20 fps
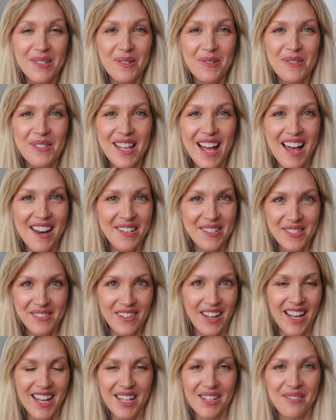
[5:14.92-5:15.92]

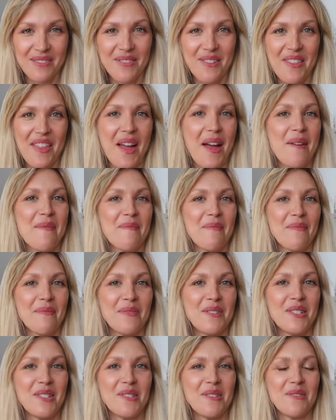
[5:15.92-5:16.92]
satisfying for them
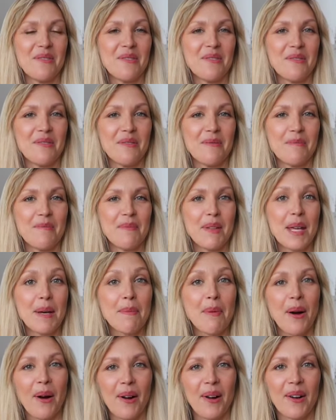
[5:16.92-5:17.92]
to be a
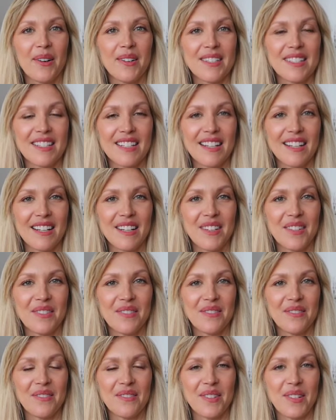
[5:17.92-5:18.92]
part
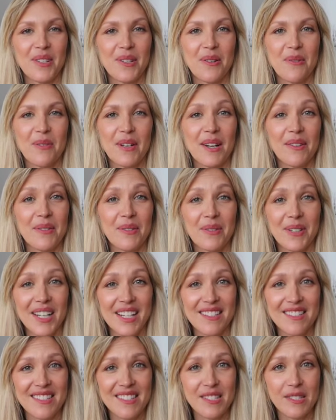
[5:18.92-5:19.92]
of, you know, what everyone
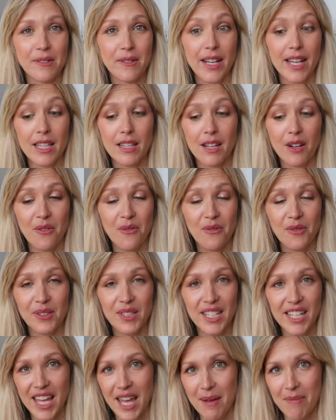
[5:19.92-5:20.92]
else is doing, and they're
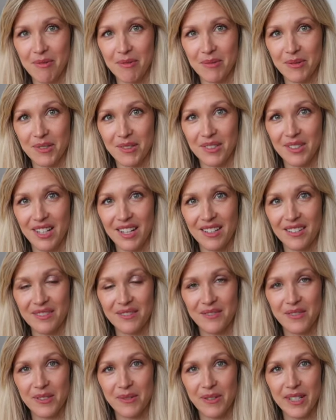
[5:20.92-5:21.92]
fully capable
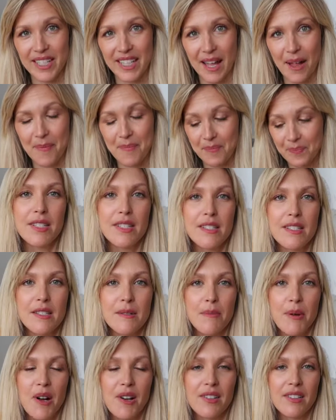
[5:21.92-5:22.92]
of doing it. Here's a
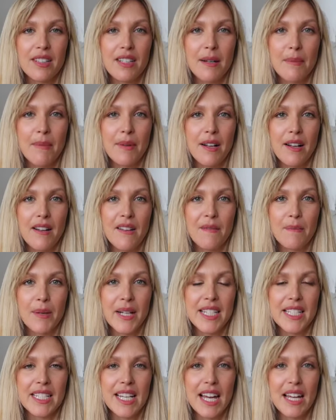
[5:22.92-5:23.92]
small clip of
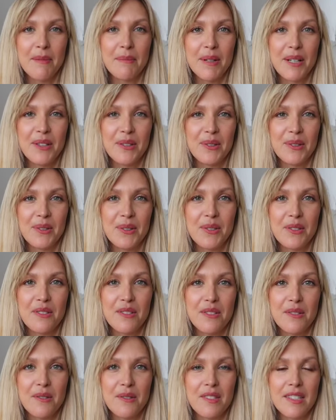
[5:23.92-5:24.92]
my 10-month-old
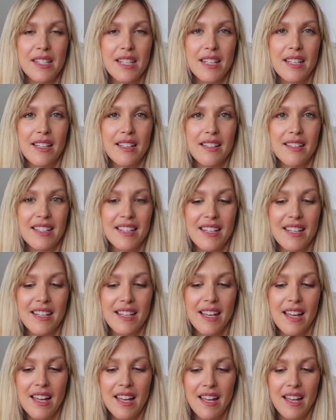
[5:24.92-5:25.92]
using
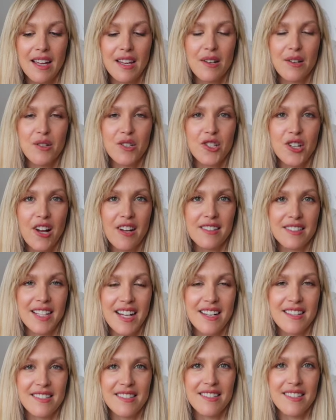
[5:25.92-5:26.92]
the shot
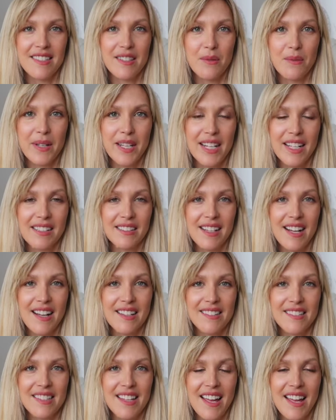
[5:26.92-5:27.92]
glass, the weaning
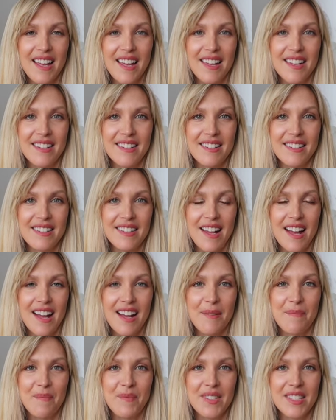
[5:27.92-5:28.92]
glass, and
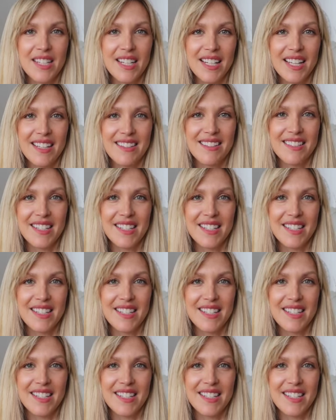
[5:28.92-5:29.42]
sitting at the